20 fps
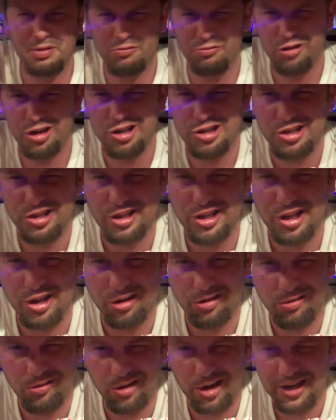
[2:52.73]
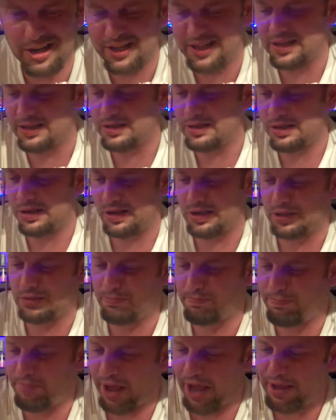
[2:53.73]
Let me read you the ingredients in this,
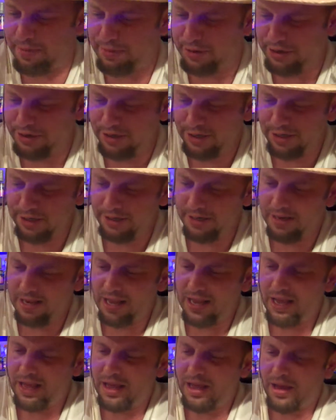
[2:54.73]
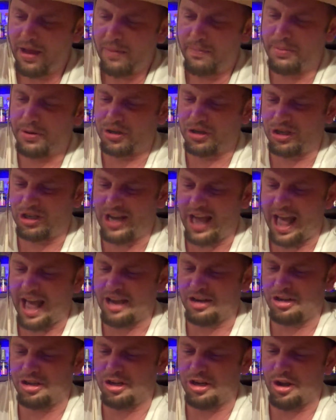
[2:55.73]
baby.
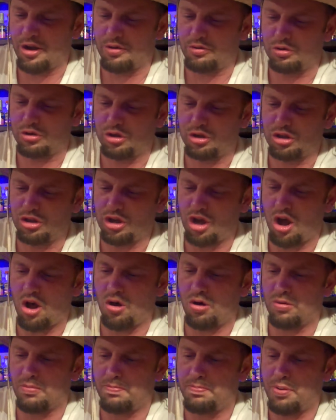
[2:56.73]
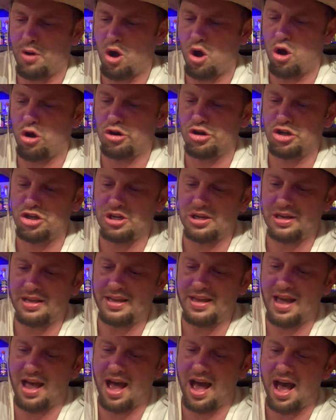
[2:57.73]
Pistachios, salt,
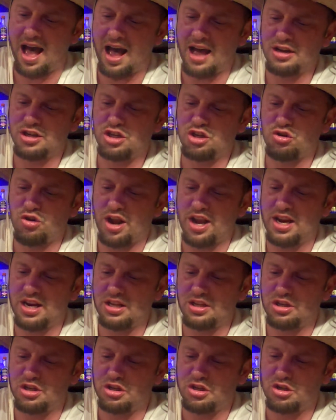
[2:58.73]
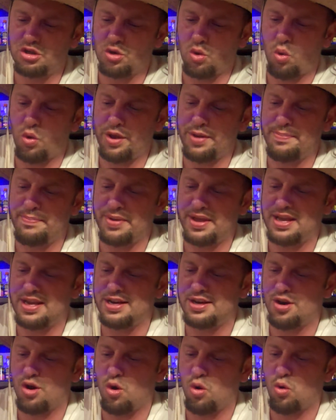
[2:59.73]
partially hydrated
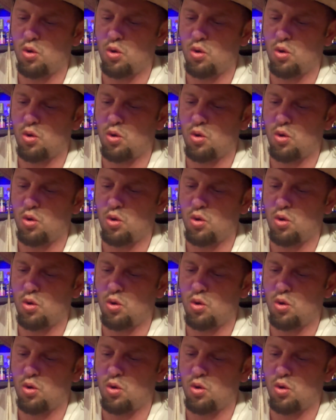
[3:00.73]
soybean